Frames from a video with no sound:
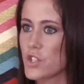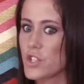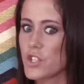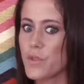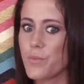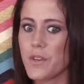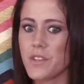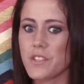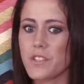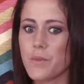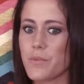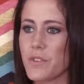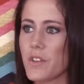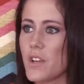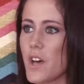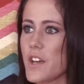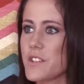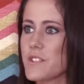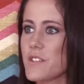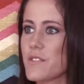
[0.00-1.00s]
she picked up the
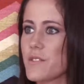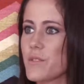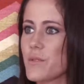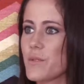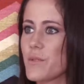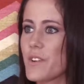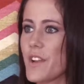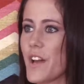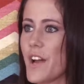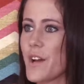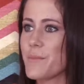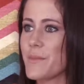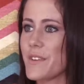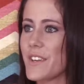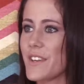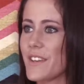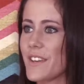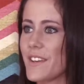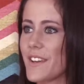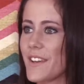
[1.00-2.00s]
glass and threw it at
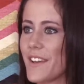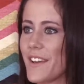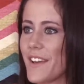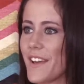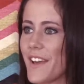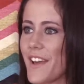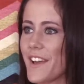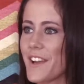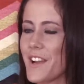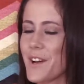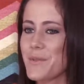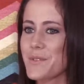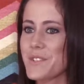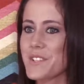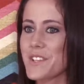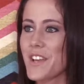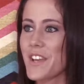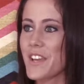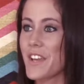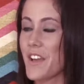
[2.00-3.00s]
me, oh, no. and I was
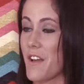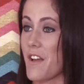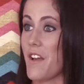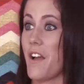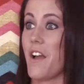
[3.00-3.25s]
like.